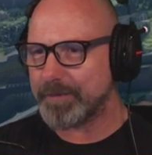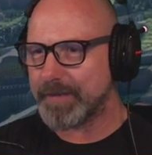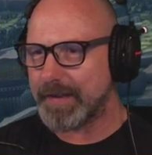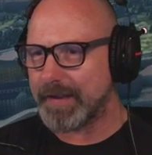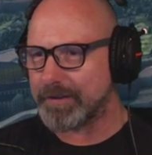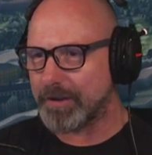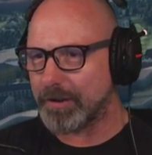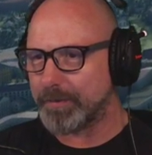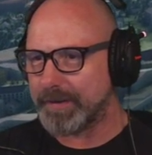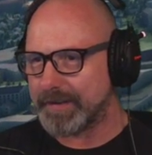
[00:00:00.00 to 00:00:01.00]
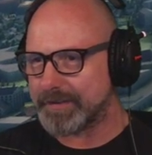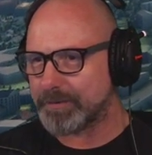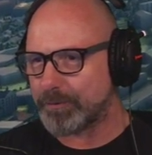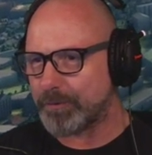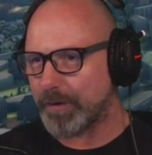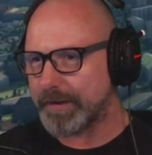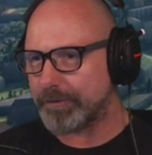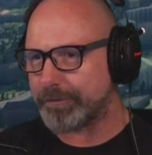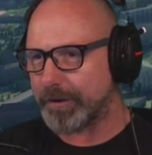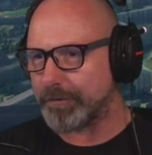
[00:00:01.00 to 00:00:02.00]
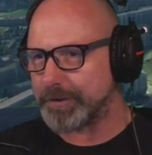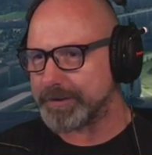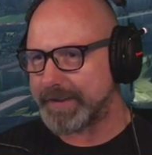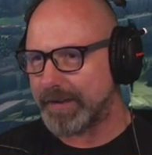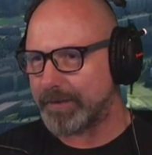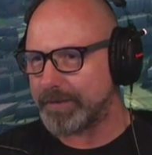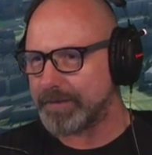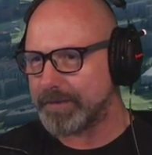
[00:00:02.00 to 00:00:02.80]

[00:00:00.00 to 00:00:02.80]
and Globen is right in front of us now,